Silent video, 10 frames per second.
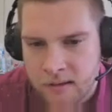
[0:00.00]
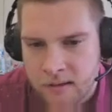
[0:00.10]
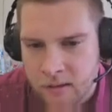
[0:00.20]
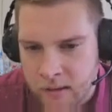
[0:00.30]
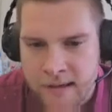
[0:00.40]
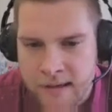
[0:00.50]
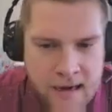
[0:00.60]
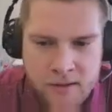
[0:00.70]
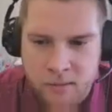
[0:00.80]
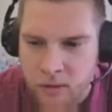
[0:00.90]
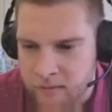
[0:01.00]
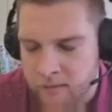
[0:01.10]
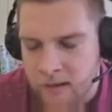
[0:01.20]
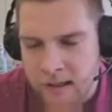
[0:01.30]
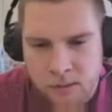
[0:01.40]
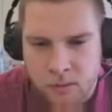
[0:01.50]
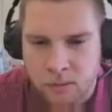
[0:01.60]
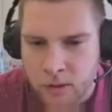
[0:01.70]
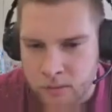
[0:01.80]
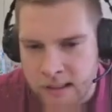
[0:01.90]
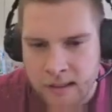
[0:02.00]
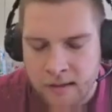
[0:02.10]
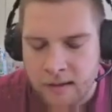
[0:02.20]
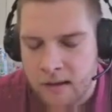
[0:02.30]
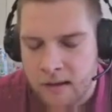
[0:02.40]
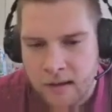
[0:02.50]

So again, tau is a pretty flexible protein.